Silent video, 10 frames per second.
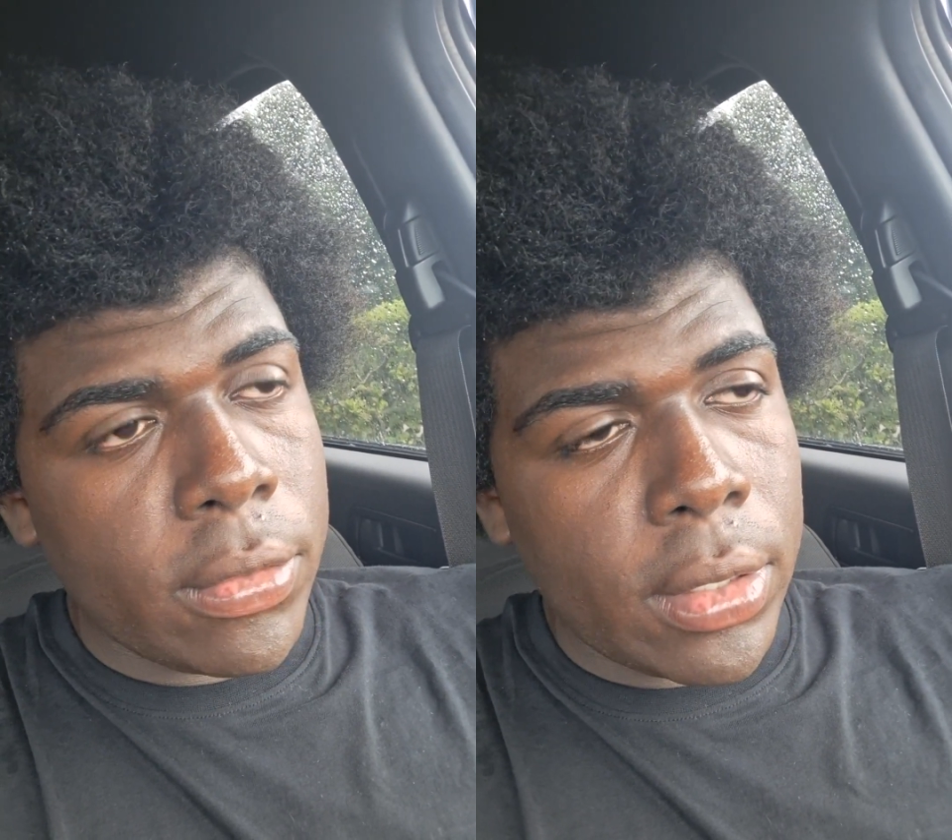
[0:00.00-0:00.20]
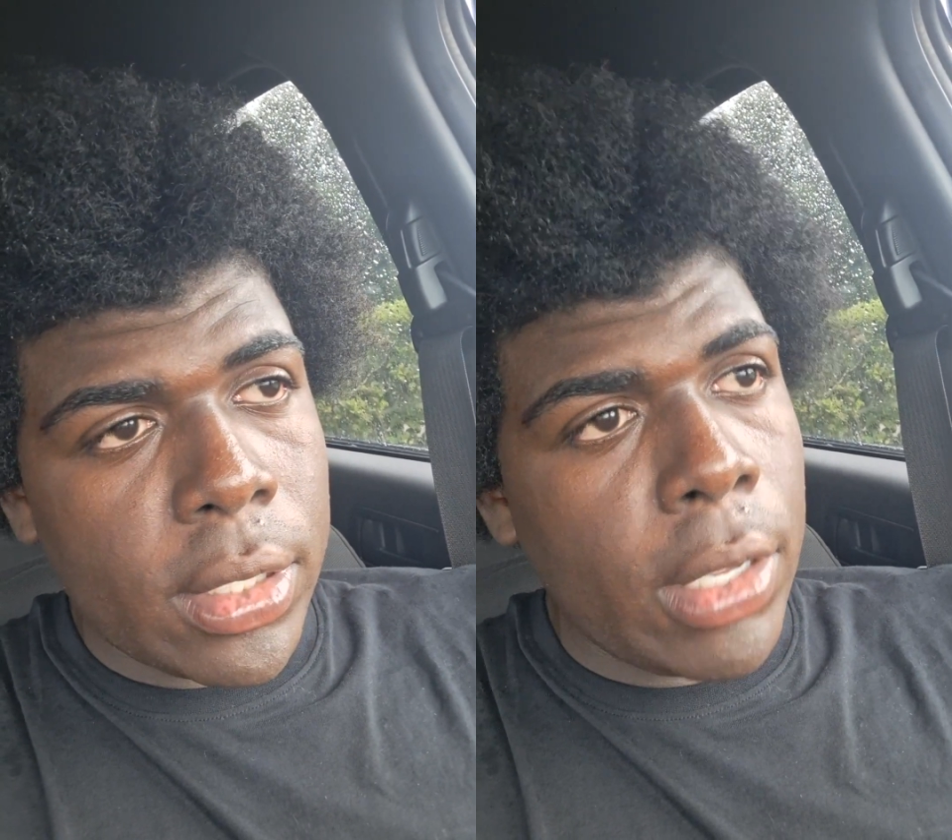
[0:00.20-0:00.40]

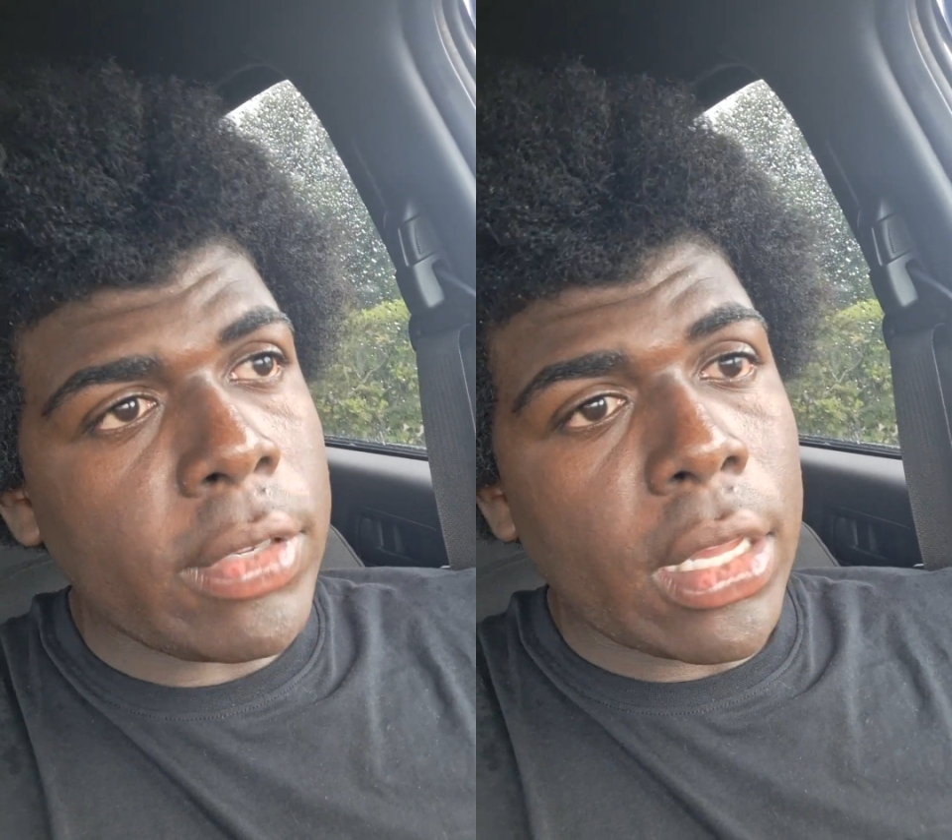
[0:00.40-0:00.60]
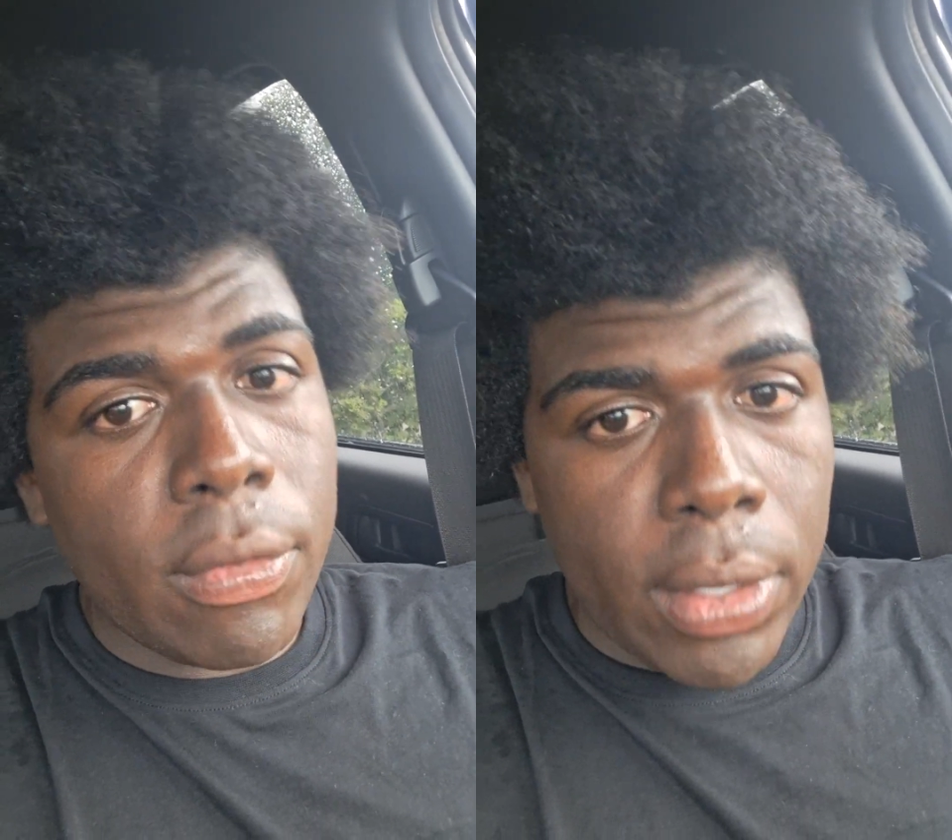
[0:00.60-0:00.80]
something else.
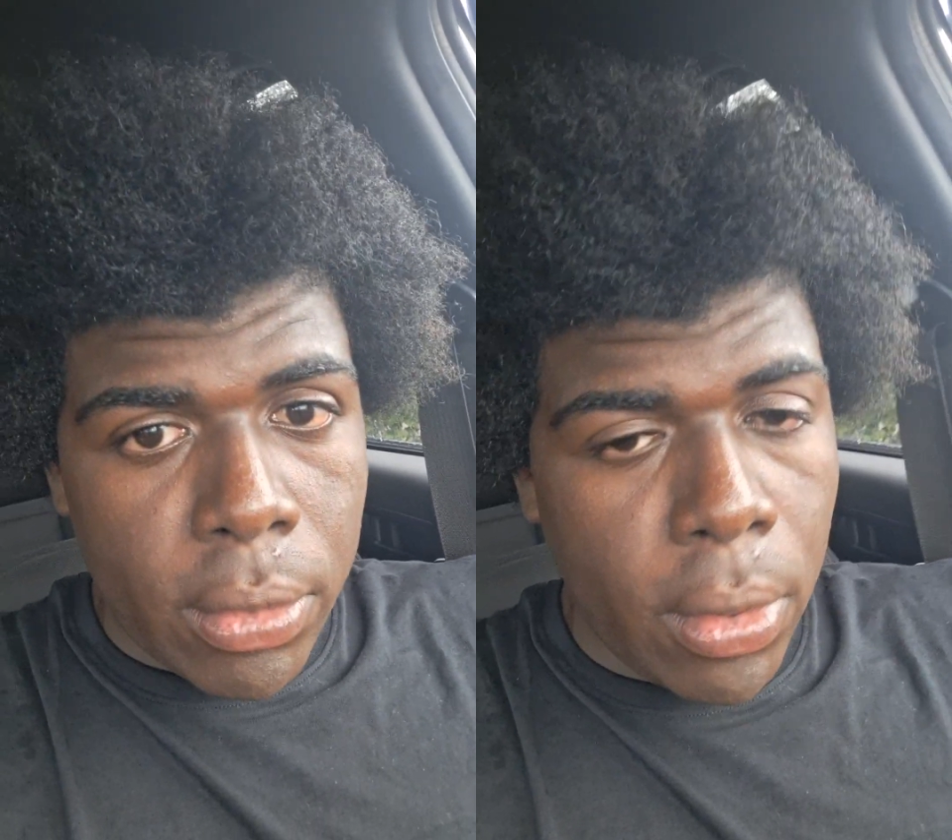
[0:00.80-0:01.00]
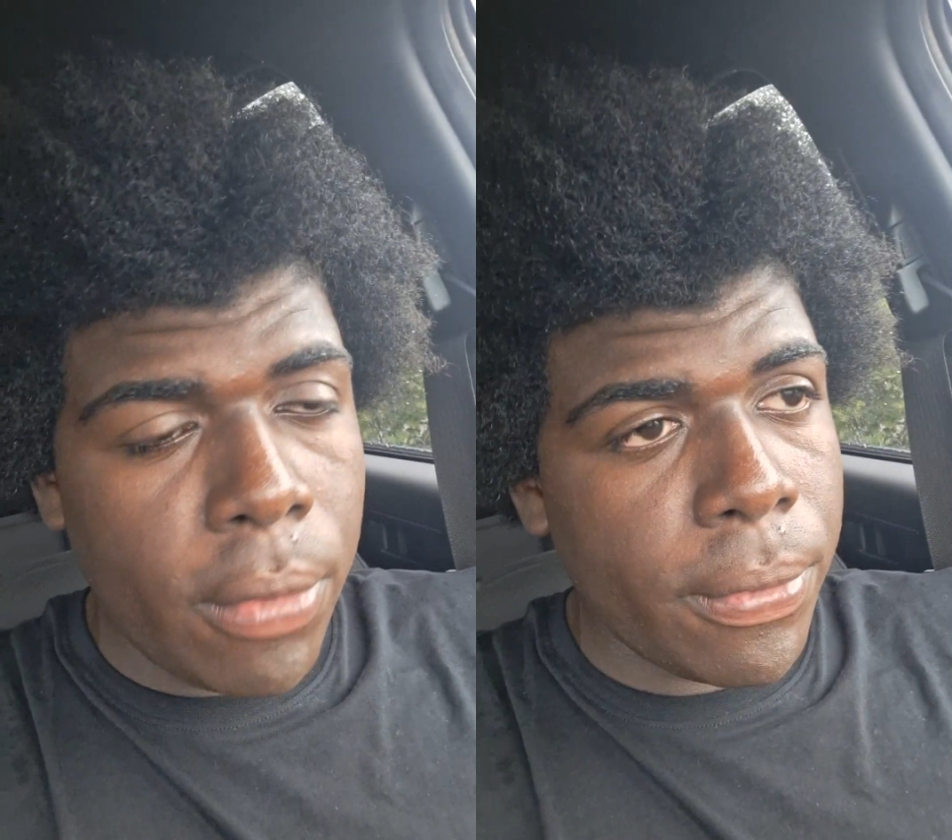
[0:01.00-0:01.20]
Like Lavell
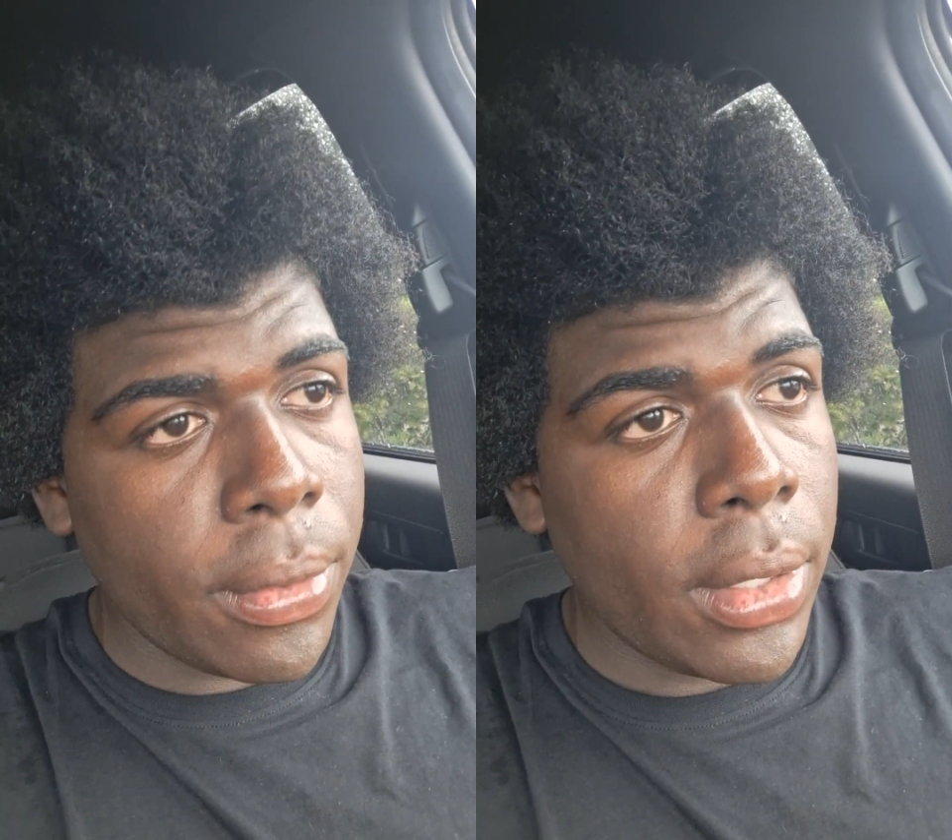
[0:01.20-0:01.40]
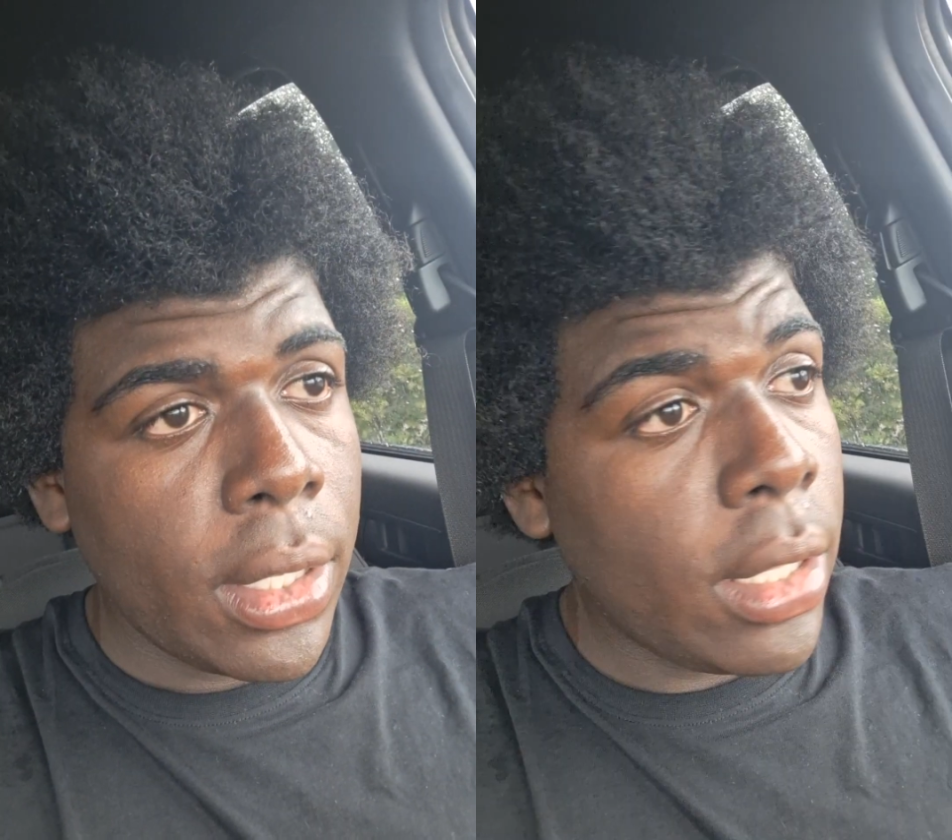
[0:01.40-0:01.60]
Crawford.